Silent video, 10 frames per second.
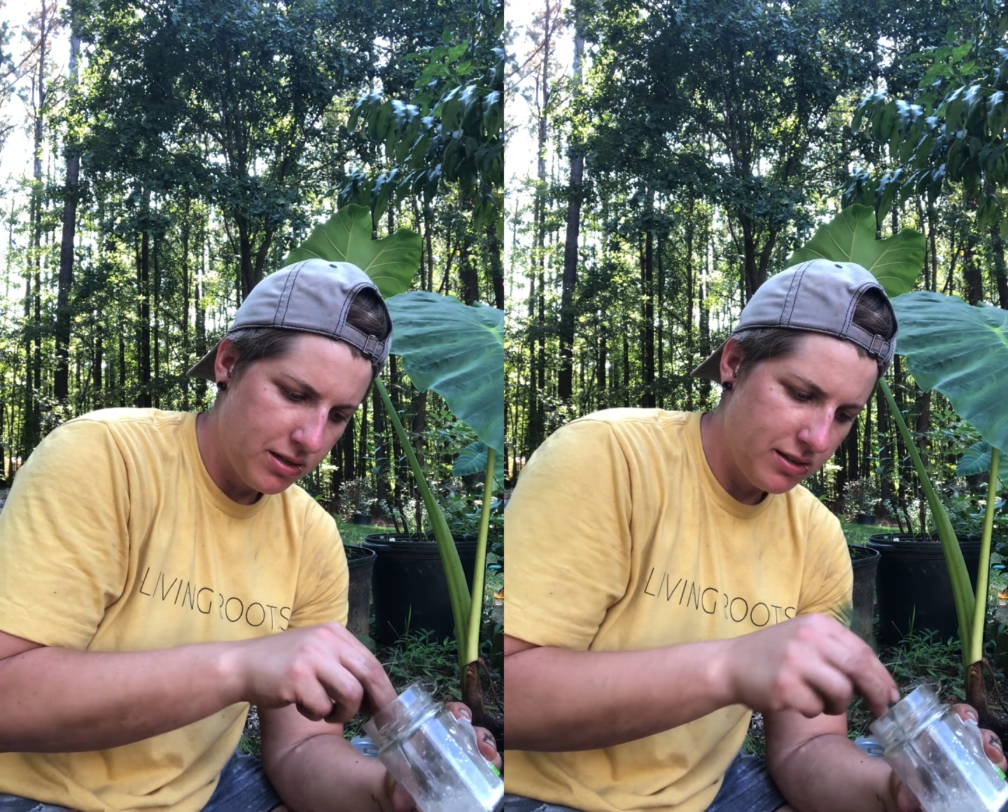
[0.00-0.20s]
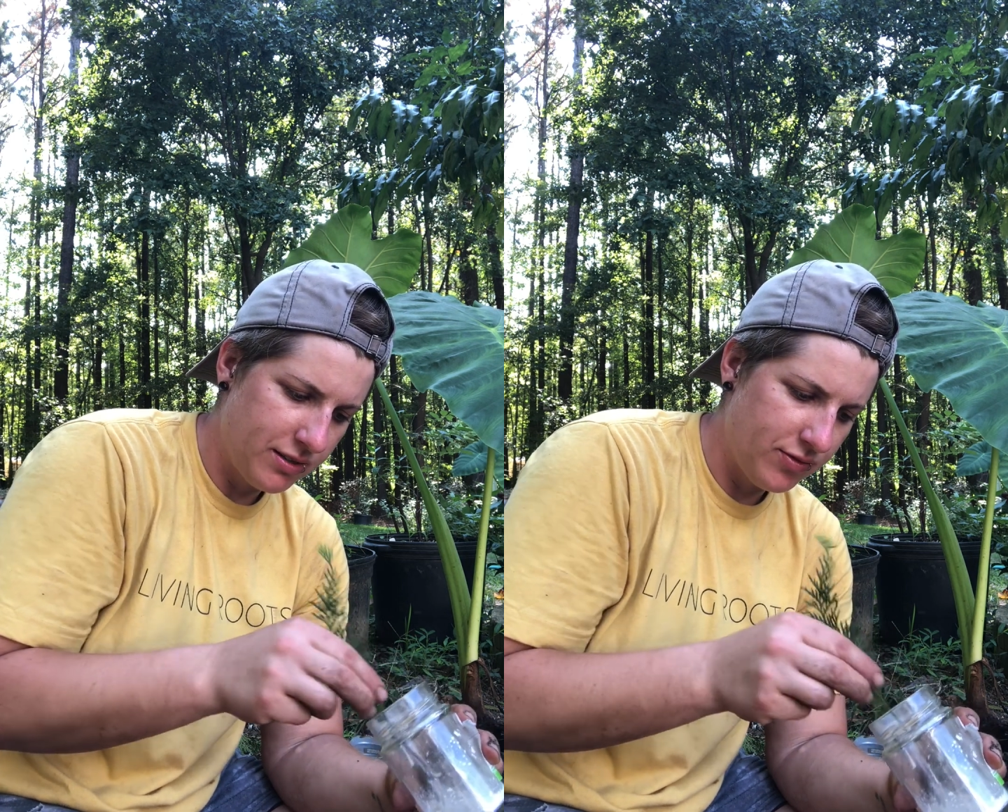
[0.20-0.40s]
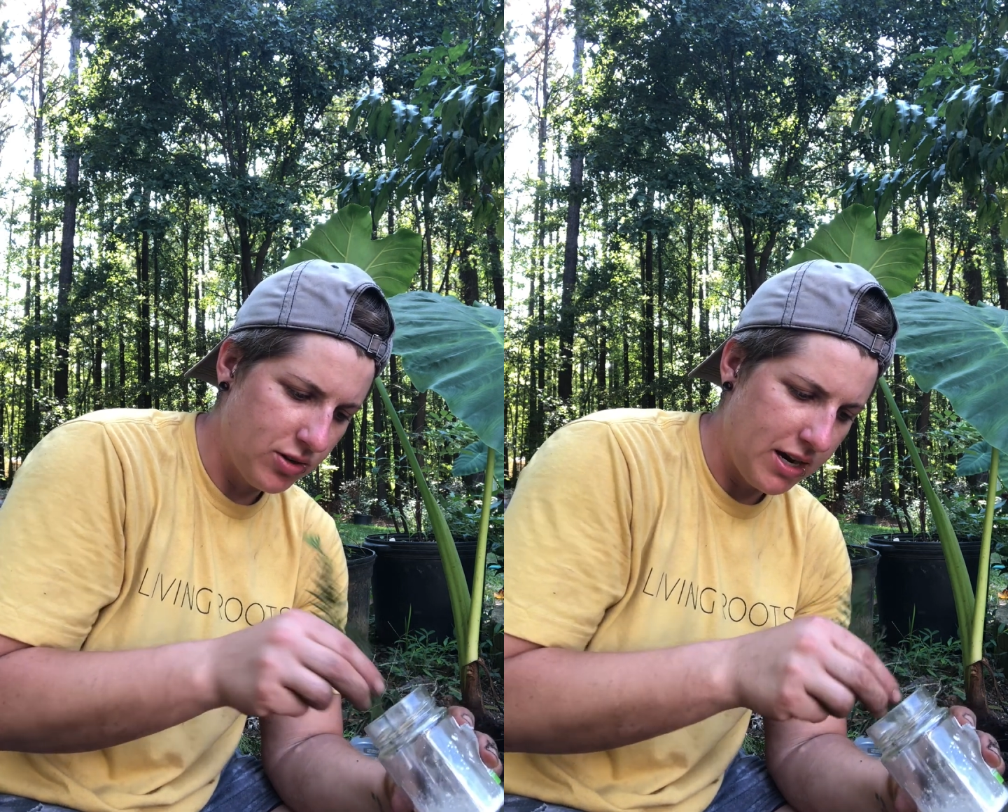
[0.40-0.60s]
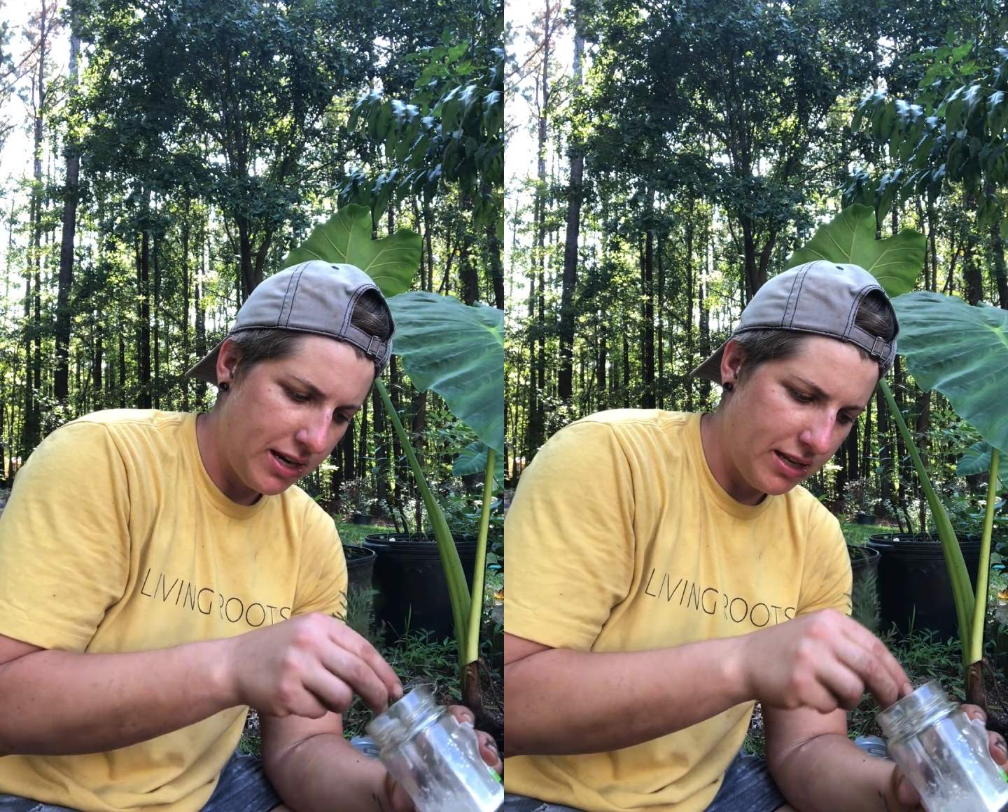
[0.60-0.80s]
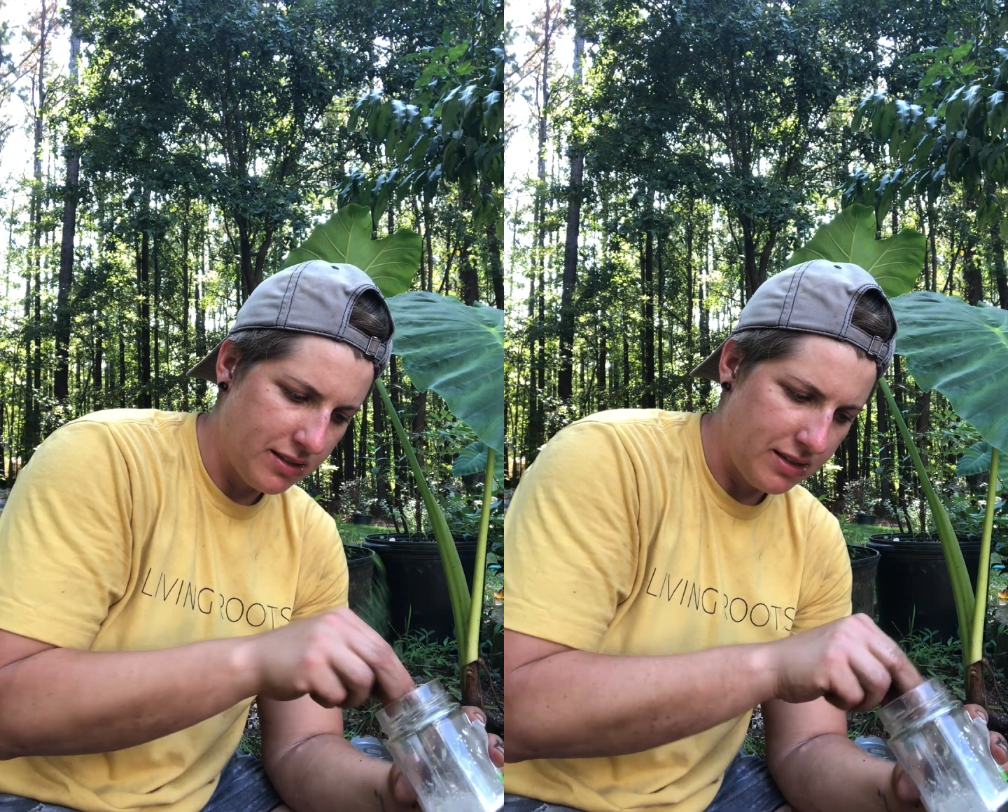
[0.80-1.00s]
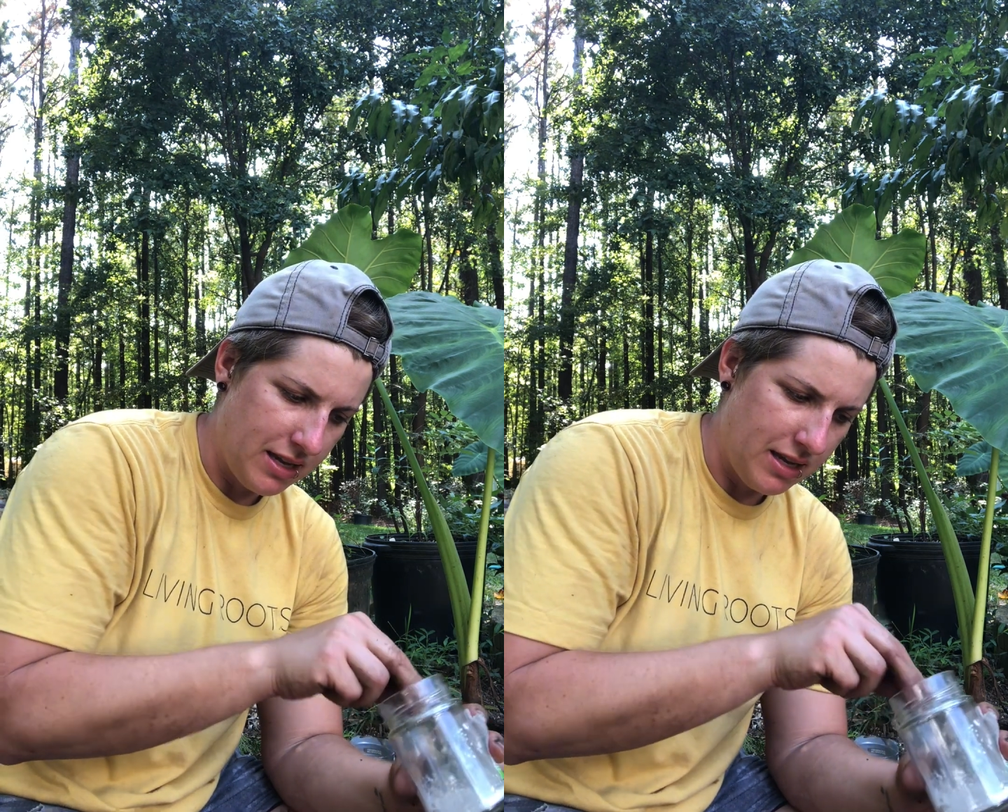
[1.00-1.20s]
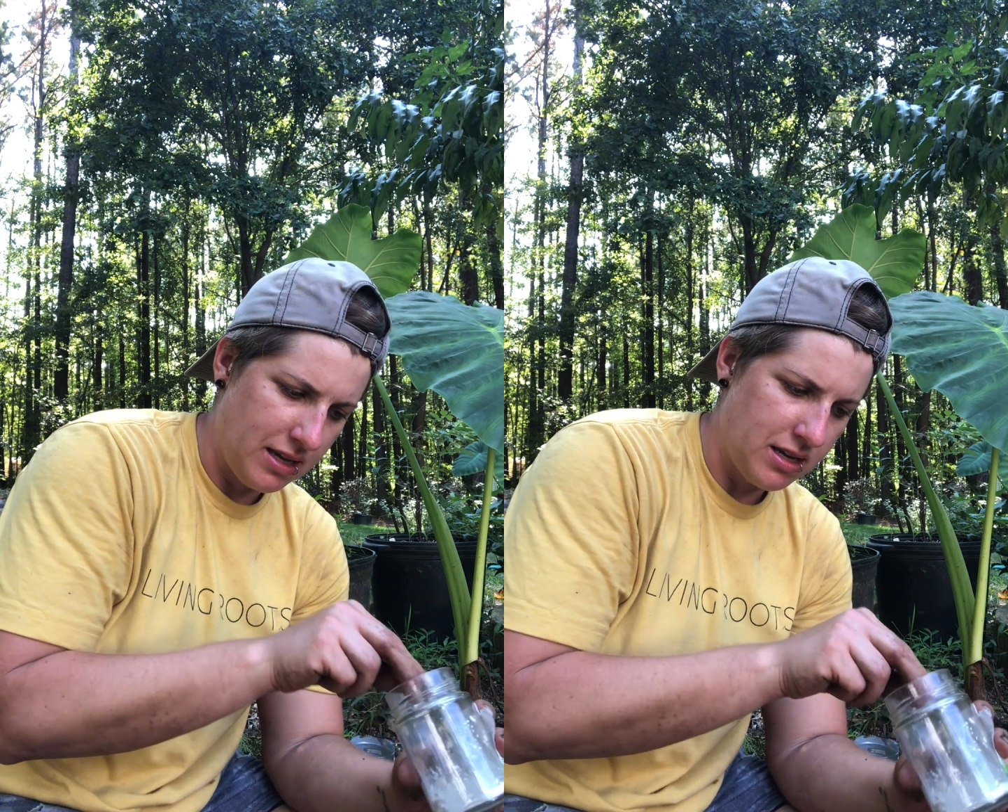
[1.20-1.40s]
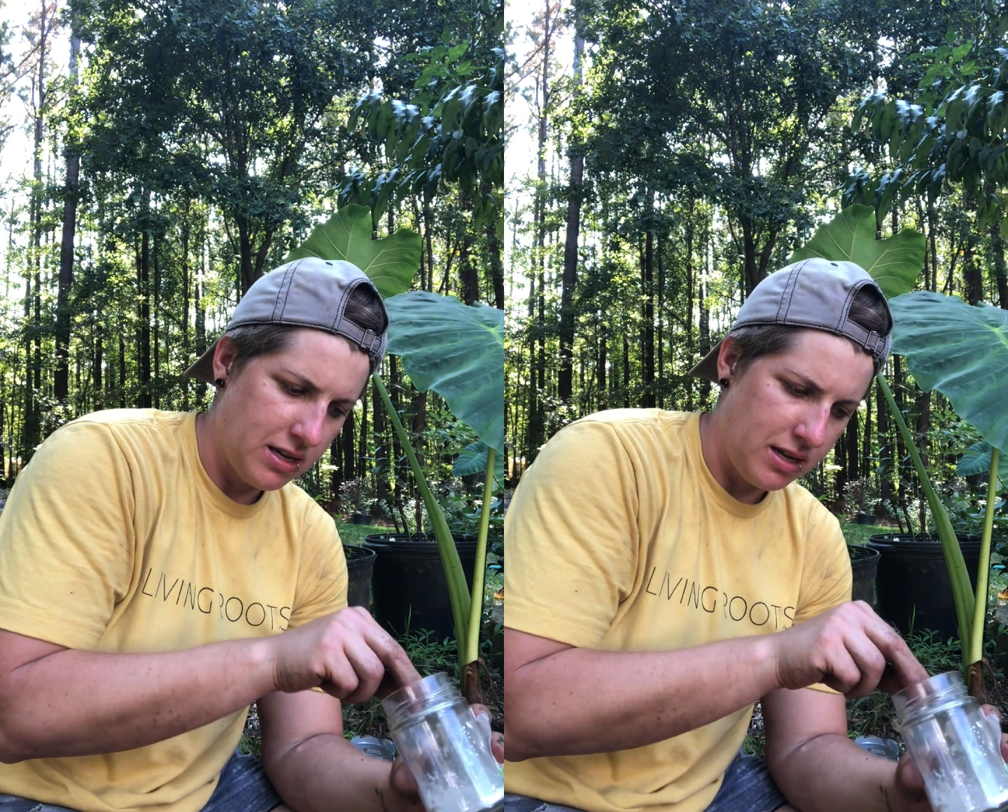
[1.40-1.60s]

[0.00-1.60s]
This variety is a